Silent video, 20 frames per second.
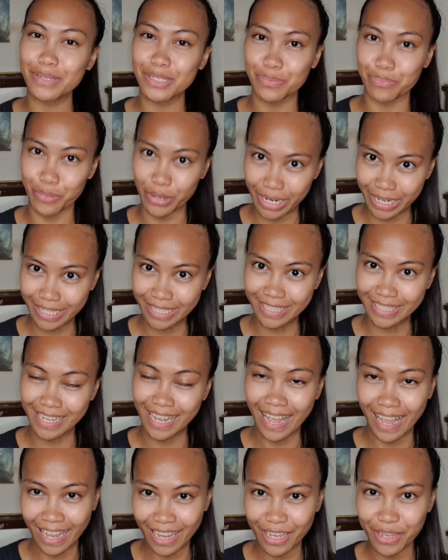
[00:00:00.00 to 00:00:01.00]
is Brit.
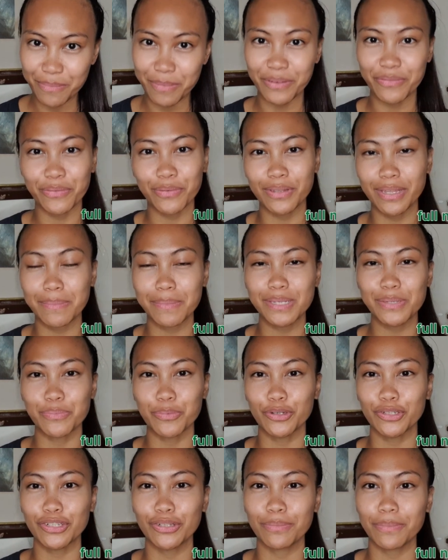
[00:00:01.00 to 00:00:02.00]
Hi, my full name is
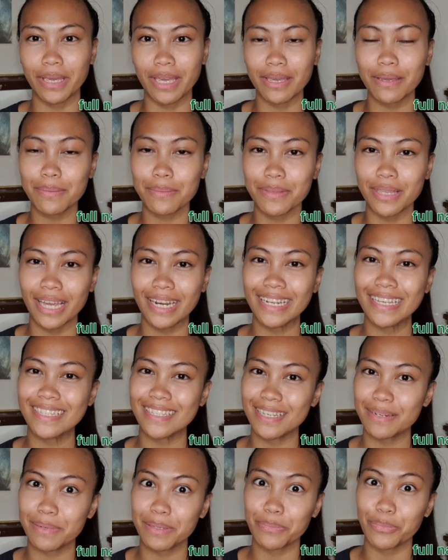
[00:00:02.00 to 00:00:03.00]
Brittle Babe. That
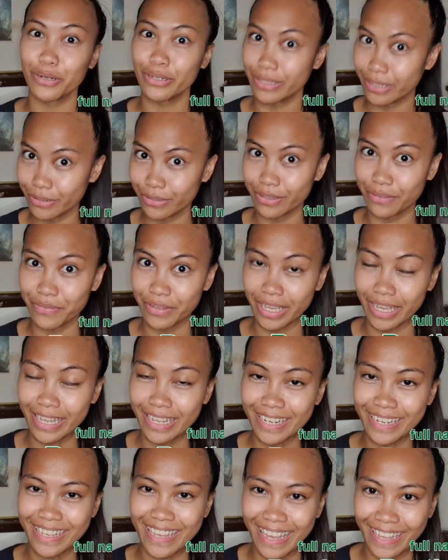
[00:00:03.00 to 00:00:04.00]
is in my birth
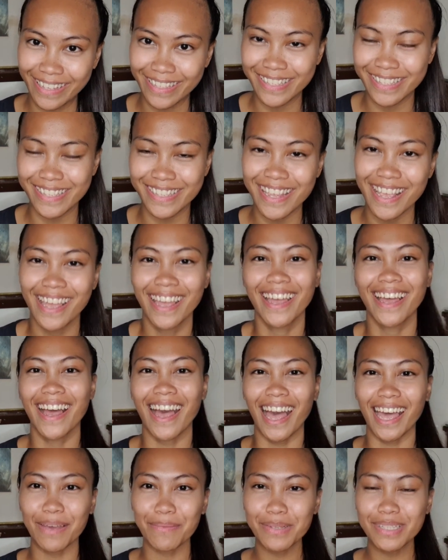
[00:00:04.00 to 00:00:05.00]
certificate. Yes,
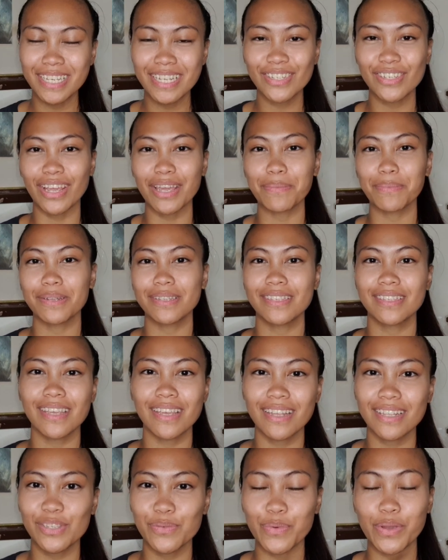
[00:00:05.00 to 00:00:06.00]
I'm a DJ, but
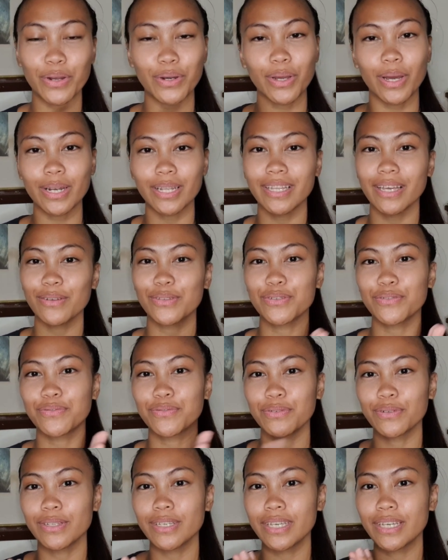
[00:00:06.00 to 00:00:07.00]
since we are not allowed to
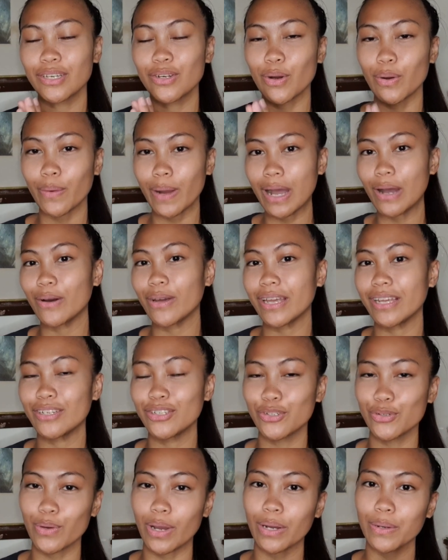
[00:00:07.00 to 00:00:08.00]
fully go out
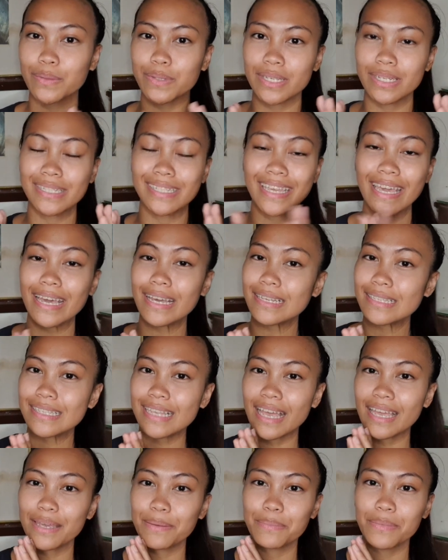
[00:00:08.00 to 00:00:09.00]
and do outside
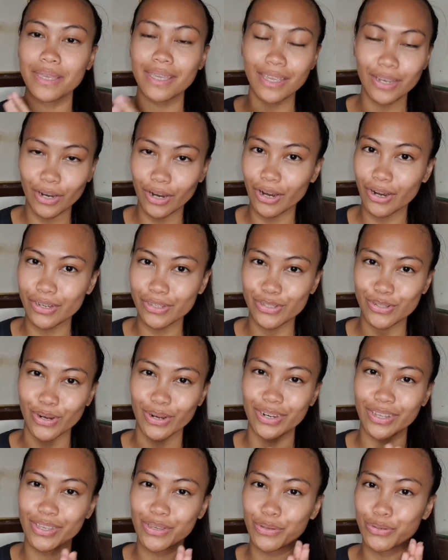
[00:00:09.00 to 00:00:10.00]
gigs, I am here
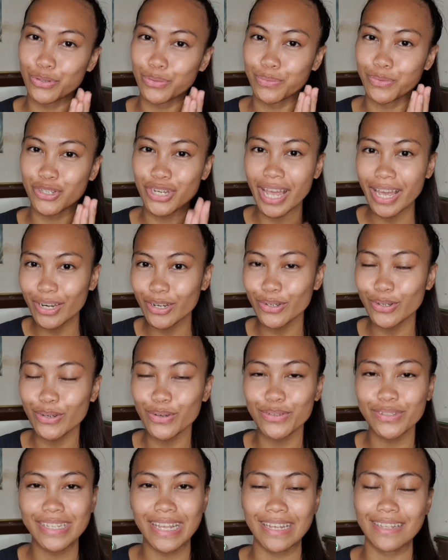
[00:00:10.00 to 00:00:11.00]
starting a YouTube
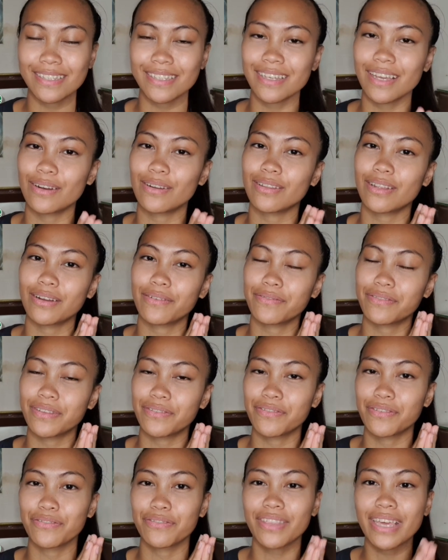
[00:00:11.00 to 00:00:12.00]
channel, testing out a lot of
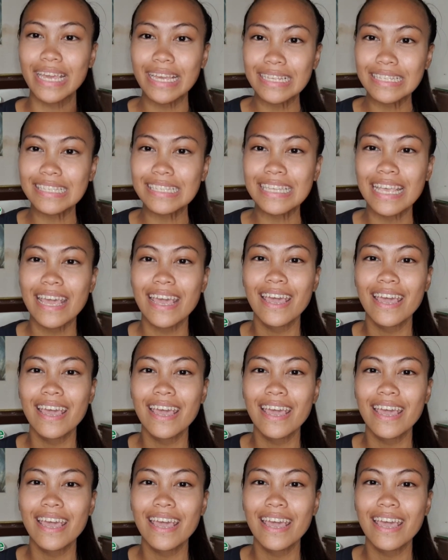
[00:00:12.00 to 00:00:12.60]
different things